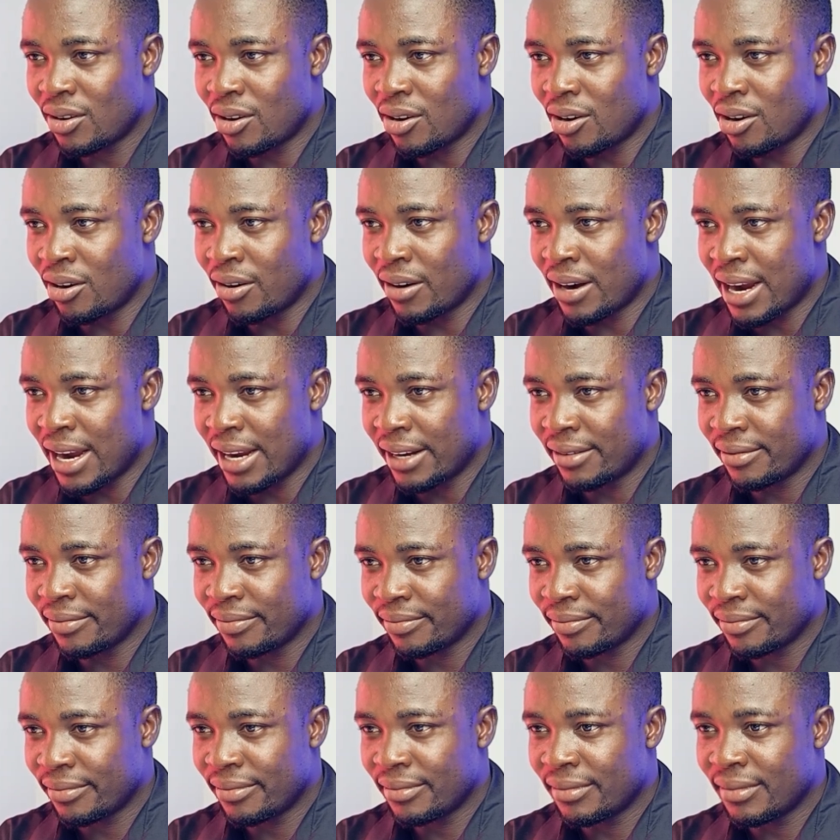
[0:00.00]
All right,
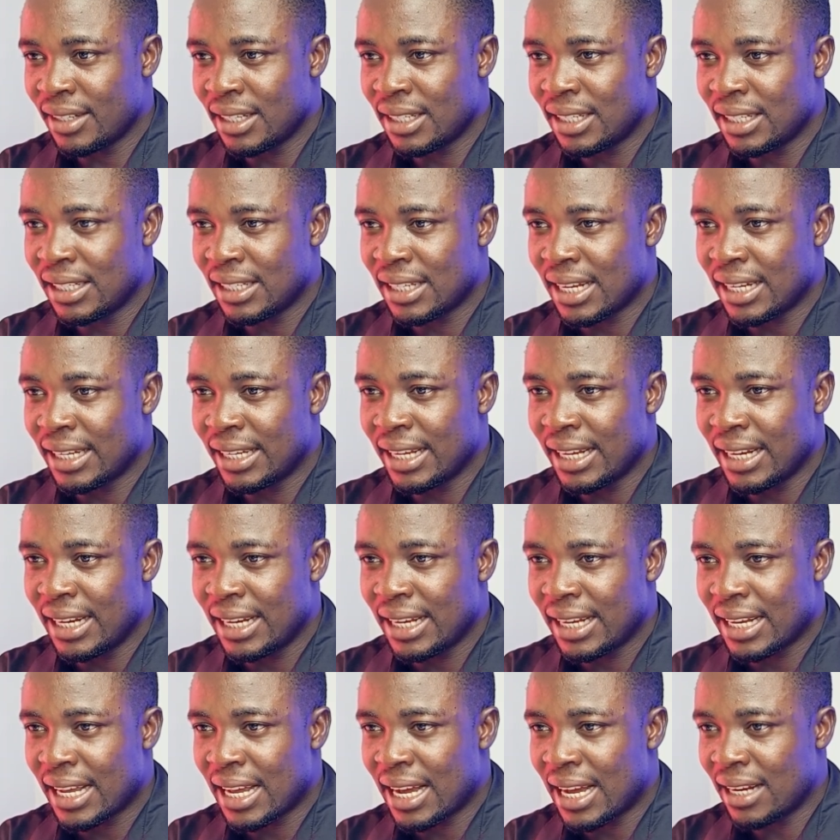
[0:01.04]
this is a
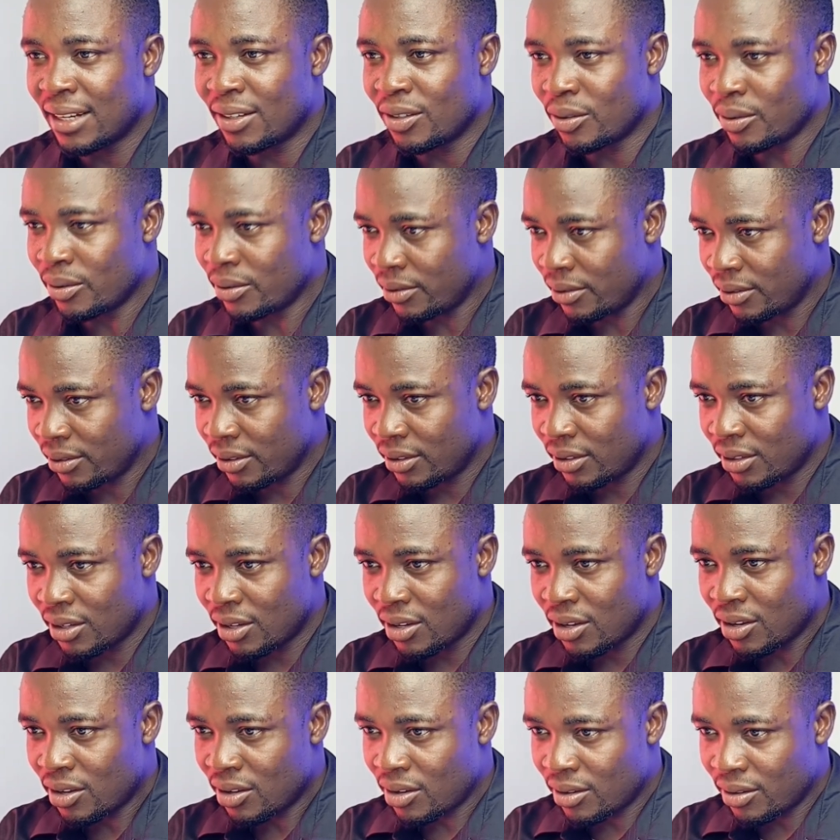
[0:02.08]
daily candle.
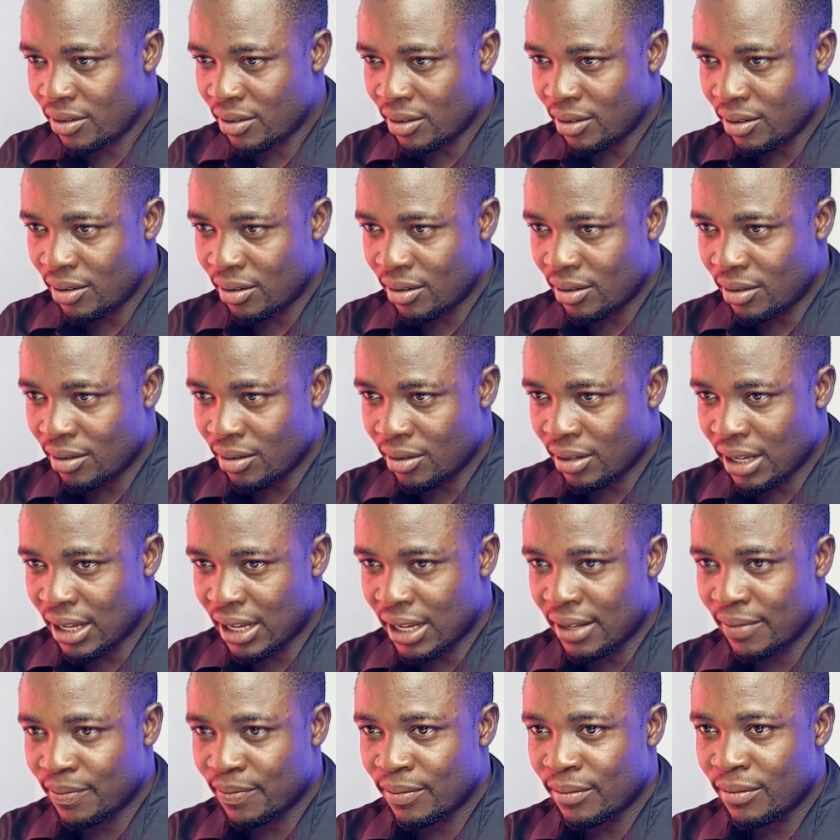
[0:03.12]

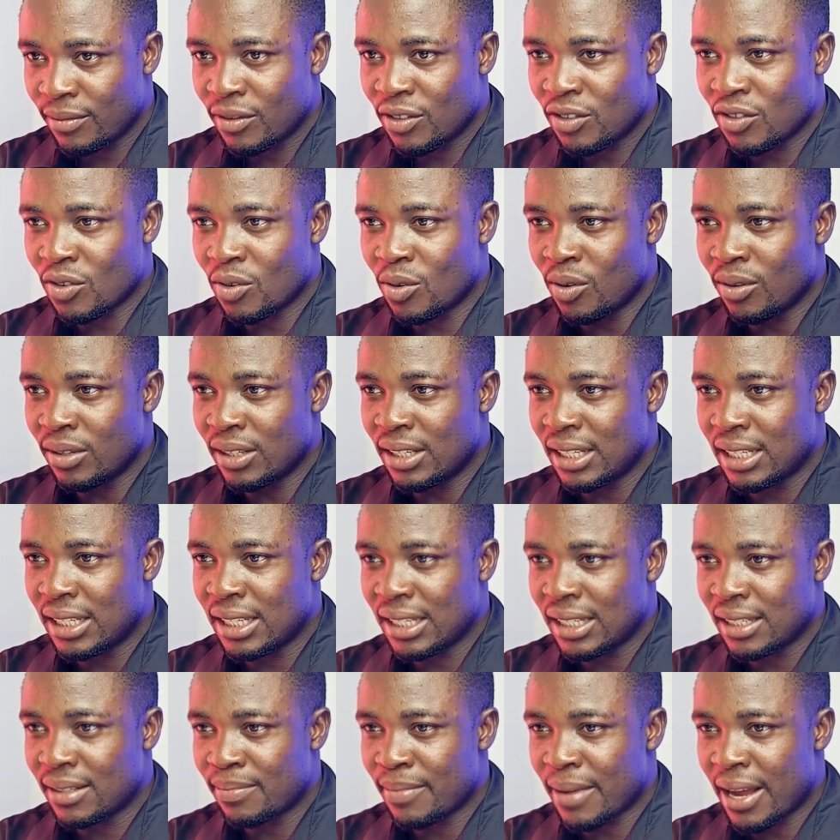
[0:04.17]
Okay, so this
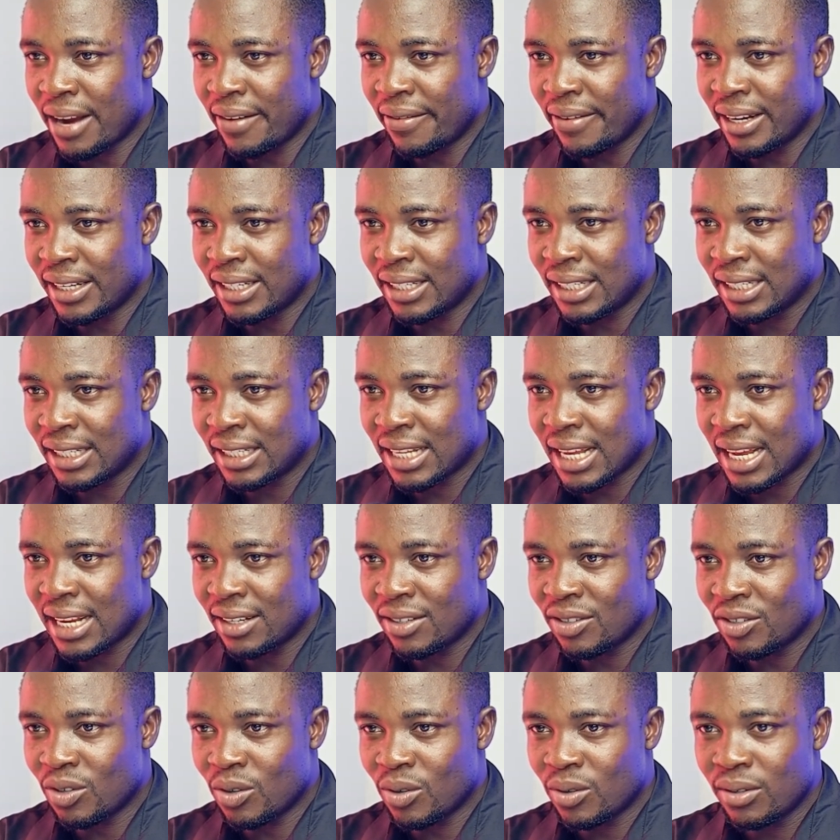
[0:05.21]
is my
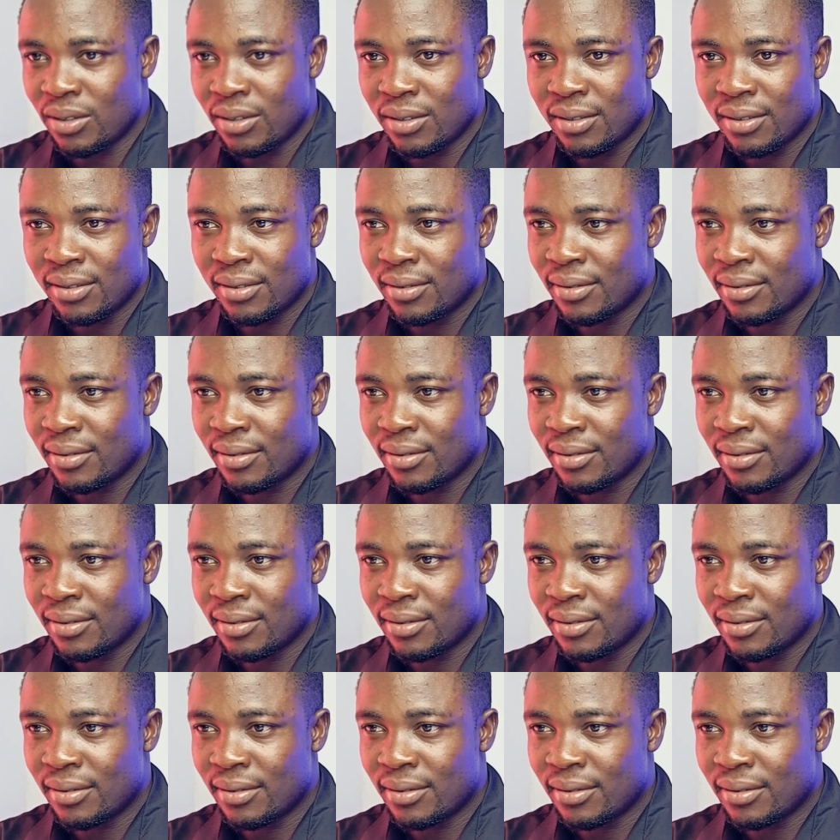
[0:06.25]
resistance zone.